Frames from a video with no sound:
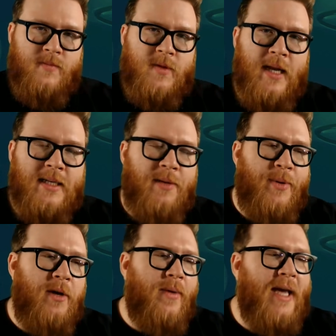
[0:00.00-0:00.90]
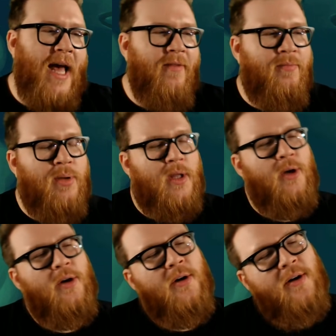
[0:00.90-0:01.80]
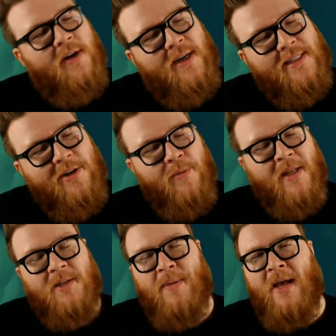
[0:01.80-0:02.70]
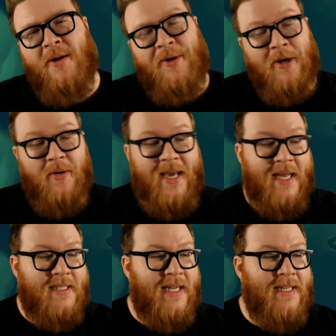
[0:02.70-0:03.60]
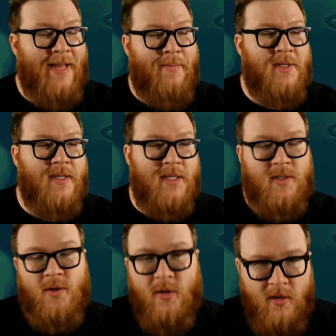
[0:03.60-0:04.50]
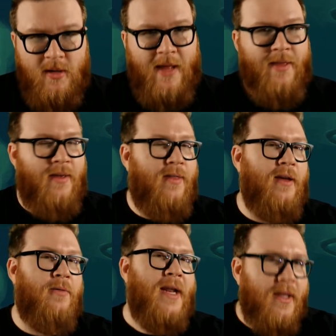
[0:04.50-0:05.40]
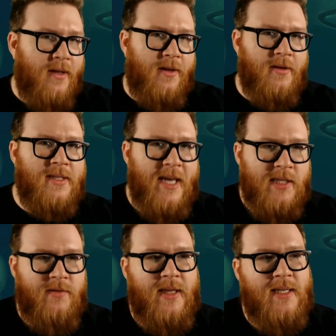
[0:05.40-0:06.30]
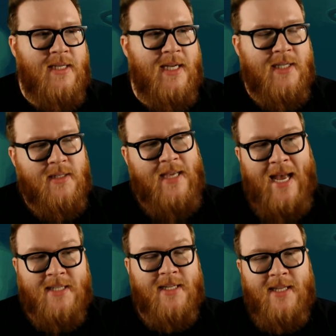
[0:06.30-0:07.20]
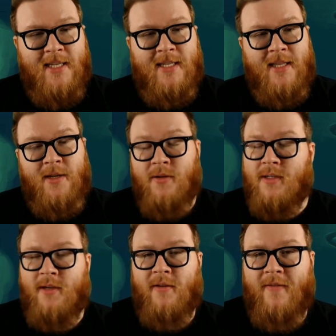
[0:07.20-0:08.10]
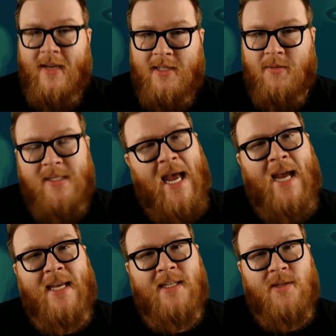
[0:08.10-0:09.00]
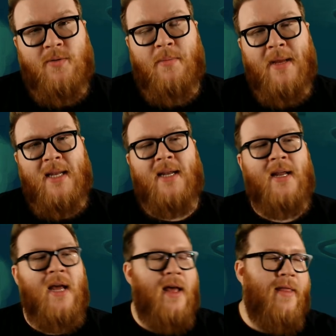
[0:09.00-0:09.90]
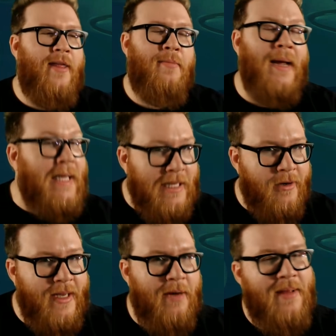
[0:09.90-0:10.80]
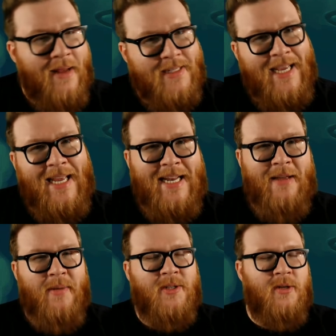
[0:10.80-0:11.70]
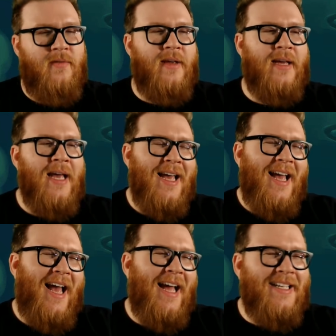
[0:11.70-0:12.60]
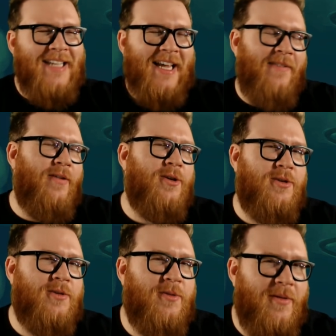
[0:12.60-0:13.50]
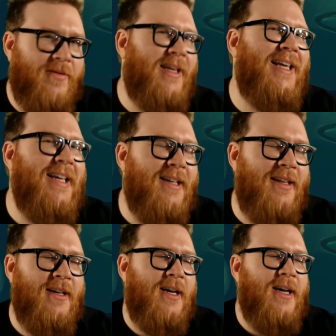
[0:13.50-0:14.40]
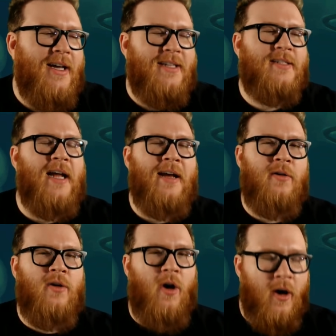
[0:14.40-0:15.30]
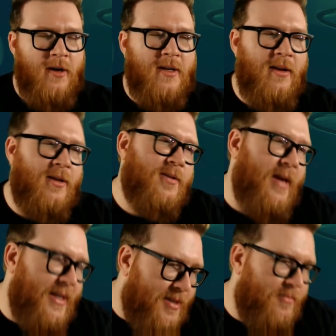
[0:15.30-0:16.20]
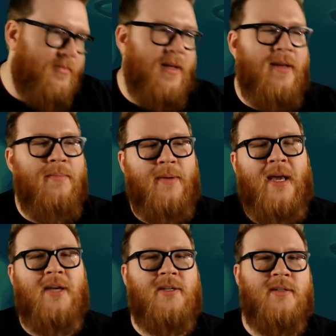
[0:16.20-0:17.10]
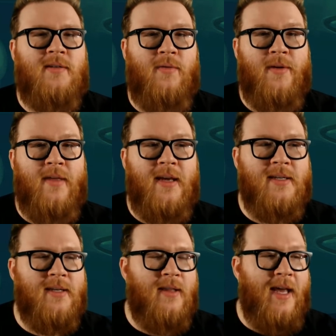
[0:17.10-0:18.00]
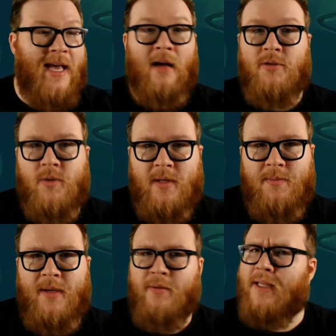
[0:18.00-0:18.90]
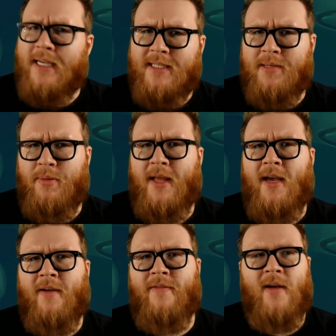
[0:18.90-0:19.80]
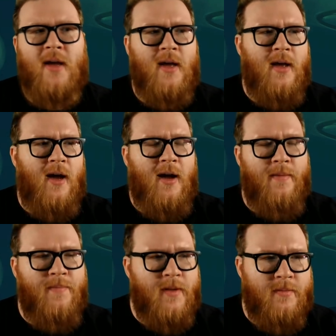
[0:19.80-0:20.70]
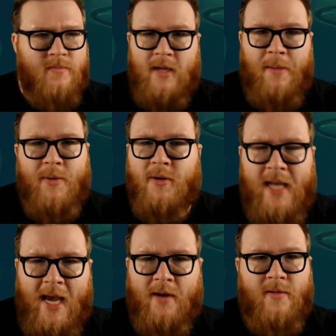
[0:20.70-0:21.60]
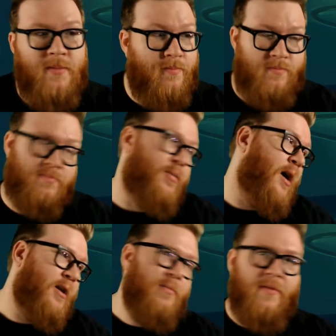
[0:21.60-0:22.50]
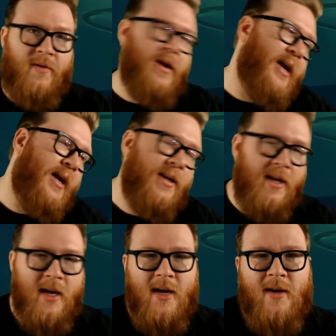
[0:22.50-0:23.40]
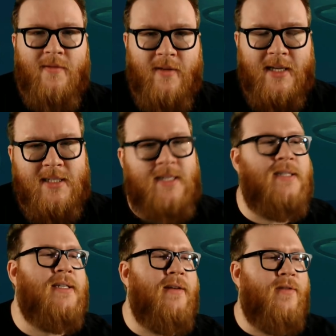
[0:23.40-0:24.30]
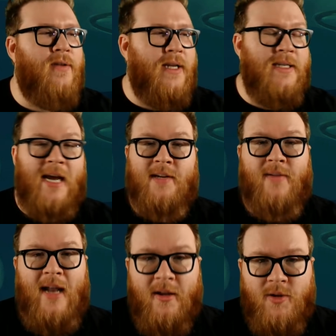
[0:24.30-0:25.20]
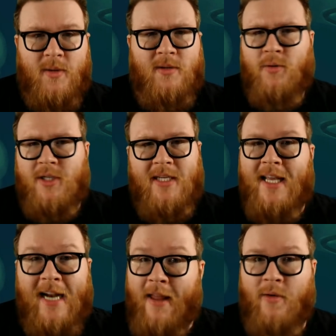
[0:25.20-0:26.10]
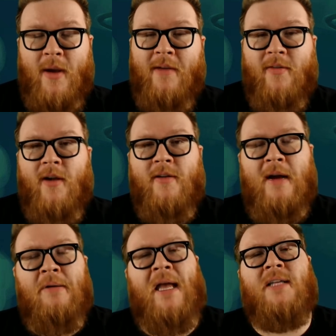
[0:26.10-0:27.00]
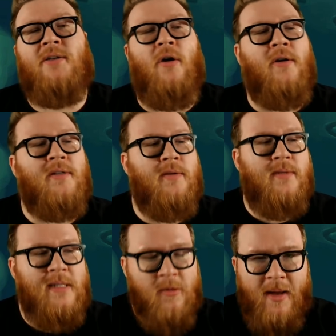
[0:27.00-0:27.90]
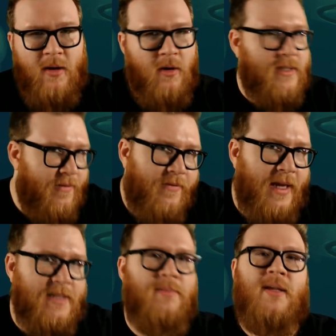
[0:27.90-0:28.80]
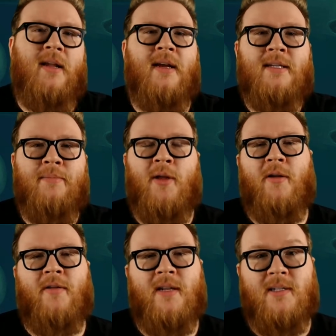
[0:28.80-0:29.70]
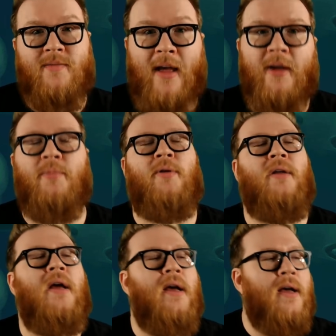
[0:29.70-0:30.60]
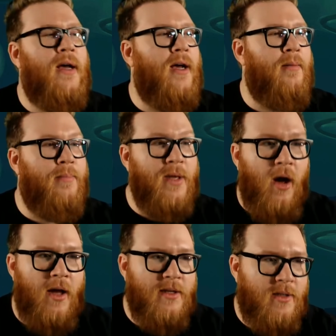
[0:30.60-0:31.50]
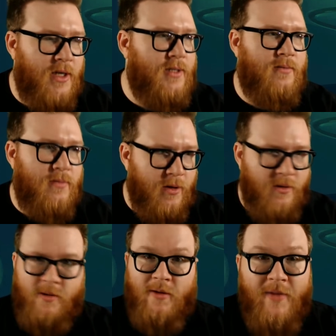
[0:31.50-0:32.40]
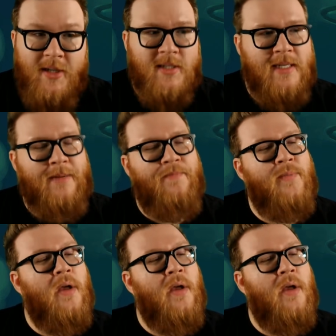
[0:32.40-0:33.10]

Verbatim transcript: So next up here we have Blur, zero mana spell. Your hero can't take damage this turn. I think theoretically the use case for this is casting this and then using your face to attack into a minion, thereby clearing it without taking damage, serving as a functional sort of heal style card. It also has some implications for things like Altruist being really easy to play off um, the top of your deck or the bottom of your hand for instance, if you need to activate Altruist or just get it out of the way for other Outcast cards. So zero mana cards have flexibility in Demon Hunter that is valuable um, beyond just their, their efficiency.